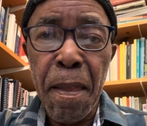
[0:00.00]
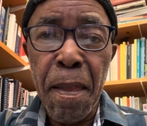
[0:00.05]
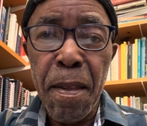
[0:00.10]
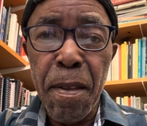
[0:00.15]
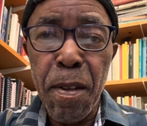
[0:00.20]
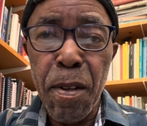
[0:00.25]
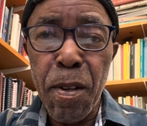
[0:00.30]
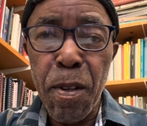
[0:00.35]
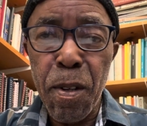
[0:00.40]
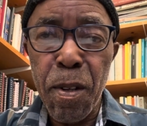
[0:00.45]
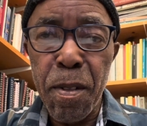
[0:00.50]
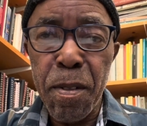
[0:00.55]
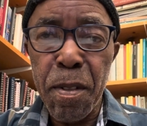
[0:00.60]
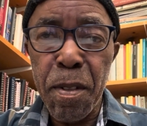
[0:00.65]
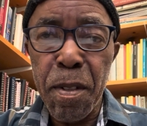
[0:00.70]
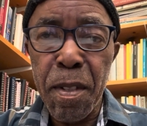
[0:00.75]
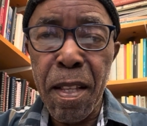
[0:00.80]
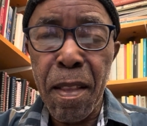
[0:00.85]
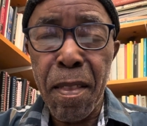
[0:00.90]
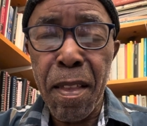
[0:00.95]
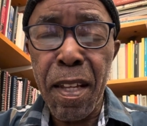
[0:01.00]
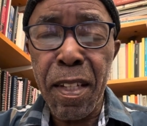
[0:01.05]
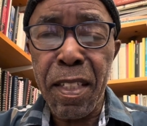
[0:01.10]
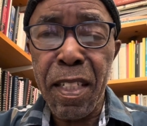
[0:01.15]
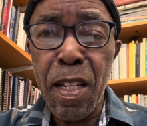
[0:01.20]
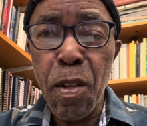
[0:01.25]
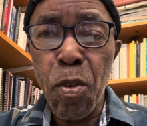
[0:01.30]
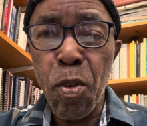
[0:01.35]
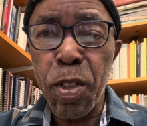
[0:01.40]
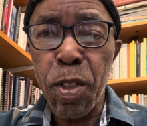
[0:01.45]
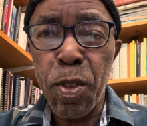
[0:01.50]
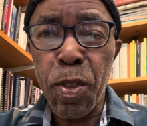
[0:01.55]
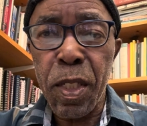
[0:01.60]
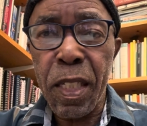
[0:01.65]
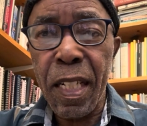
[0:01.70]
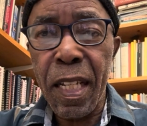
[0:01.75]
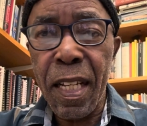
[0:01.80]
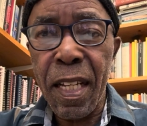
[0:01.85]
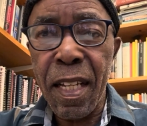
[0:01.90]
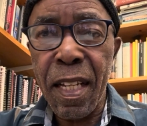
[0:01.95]
the things they want to
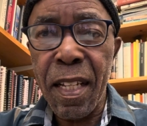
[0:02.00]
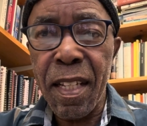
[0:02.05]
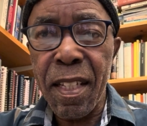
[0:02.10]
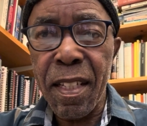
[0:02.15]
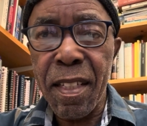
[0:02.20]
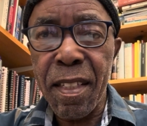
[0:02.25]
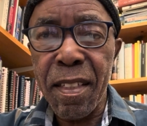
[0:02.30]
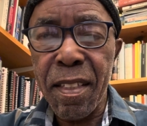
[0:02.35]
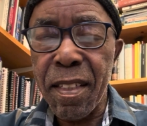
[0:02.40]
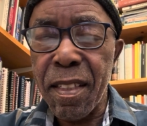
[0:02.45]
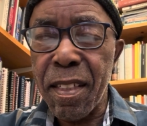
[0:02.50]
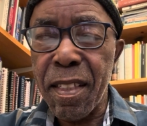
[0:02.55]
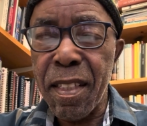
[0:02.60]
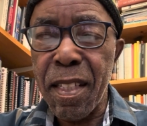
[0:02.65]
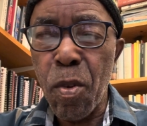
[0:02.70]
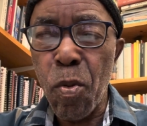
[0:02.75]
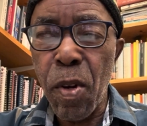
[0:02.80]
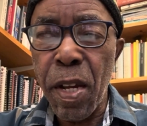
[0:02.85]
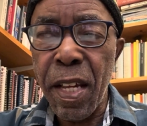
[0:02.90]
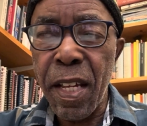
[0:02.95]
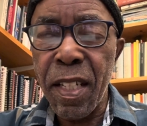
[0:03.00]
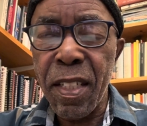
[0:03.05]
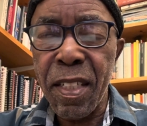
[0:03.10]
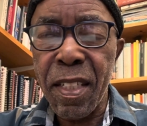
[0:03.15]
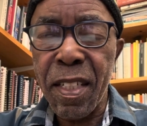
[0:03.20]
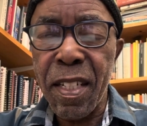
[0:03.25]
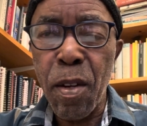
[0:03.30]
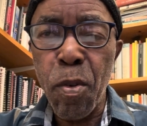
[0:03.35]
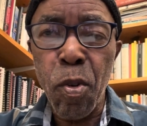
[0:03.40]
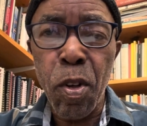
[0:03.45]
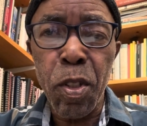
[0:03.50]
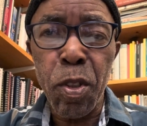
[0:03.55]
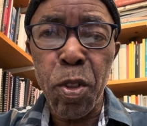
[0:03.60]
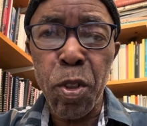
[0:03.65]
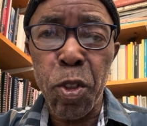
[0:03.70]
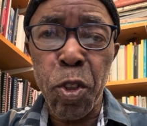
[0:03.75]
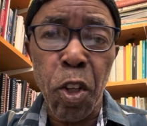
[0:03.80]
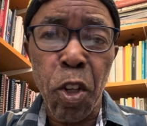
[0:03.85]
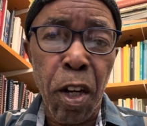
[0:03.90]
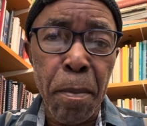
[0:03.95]
say, the ways they want to
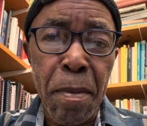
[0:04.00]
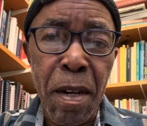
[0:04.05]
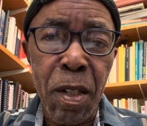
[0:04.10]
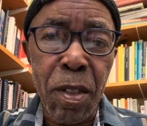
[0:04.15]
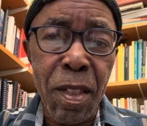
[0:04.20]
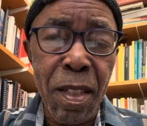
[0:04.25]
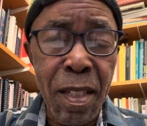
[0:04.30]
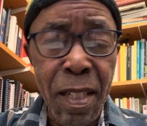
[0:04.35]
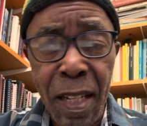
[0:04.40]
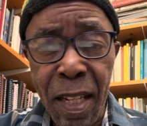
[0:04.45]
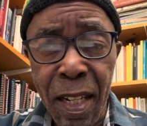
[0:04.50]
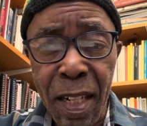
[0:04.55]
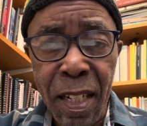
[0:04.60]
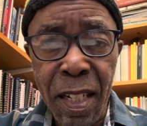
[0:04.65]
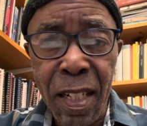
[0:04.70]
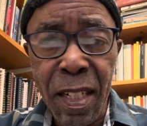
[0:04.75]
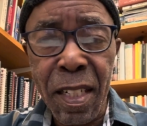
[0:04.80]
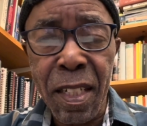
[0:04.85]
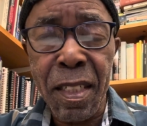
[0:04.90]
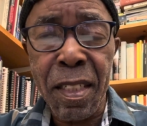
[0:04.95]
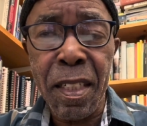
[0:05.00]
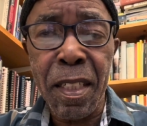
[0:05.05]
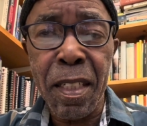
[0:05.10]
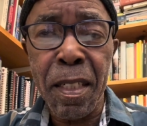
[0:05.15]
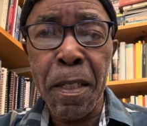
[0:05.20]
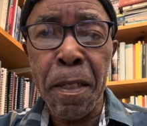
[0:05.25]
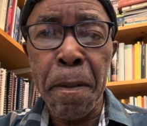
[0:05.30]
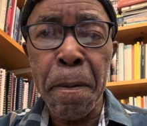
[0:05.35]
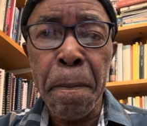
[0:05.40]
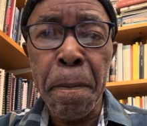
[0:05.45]
talk about their reality.